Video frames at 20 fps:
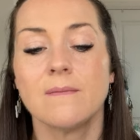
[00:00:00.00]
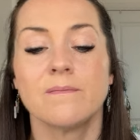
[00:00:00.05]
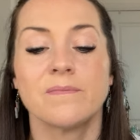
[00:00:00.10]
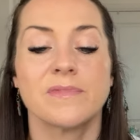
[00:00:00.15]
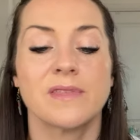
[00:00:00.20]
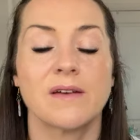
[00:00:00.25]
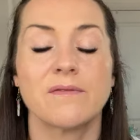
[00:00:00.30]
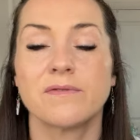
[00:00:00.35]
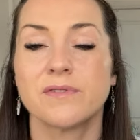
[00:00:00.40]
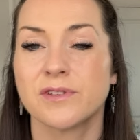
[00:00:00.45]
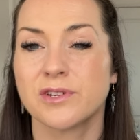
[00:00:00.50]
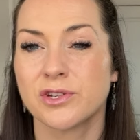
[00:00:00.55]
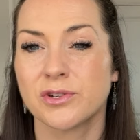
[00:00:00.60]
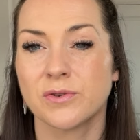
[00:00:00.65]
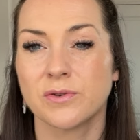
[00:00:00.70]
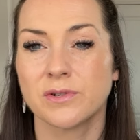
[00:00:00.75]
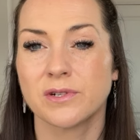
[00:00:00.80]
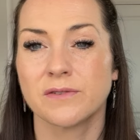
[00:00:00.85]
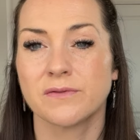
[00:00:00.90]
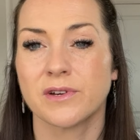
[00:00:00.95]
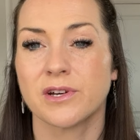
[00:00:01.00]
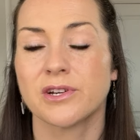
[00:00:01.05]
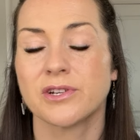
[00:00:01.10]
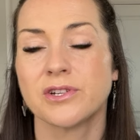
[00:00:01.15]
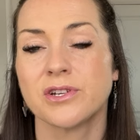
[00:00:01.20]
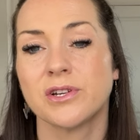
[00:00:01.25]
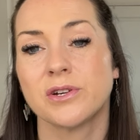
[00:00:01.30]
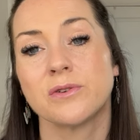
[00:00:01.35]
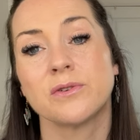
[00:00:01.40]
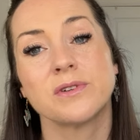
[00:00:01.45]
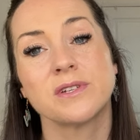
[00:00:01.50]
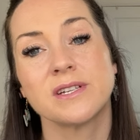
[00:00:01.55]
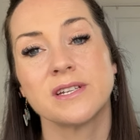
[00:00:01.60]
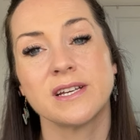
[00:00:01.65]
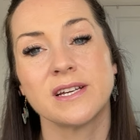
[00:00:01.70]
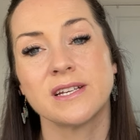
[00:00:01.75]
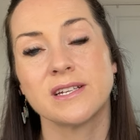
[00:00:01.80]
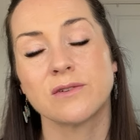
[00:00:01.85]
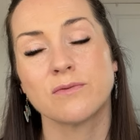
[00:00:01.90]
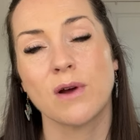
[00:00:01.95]
And then for the shorter version, you're going to
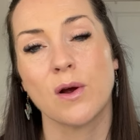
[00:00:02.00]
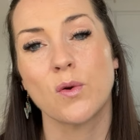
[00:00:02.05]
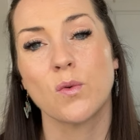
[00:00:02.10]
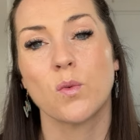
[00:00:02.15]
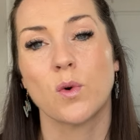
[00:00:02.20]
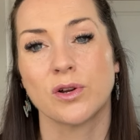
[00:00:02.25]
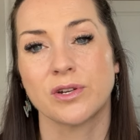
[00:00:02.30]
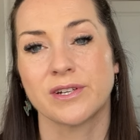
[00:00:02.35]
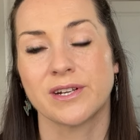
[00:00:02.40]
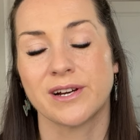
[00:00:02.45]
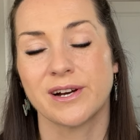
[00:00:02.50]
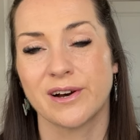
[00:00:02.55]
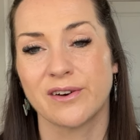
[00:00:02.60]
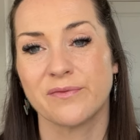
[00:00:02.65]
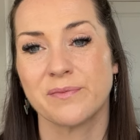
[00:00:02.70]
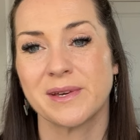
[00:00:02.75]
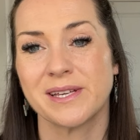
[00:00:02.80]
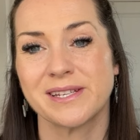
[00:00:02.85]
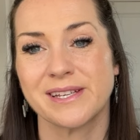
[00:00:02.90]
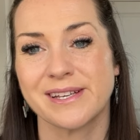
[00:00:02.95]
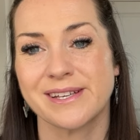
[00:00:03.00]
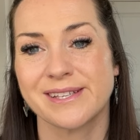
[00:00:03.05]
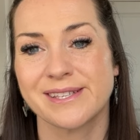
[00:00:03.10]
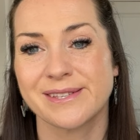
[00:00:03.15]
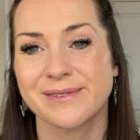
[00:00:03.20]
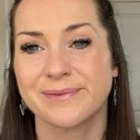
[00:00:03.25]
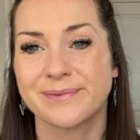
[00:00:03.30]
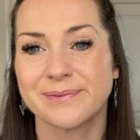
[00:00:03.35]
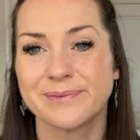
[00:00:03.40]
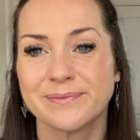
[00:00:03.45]
need around one and a half meters.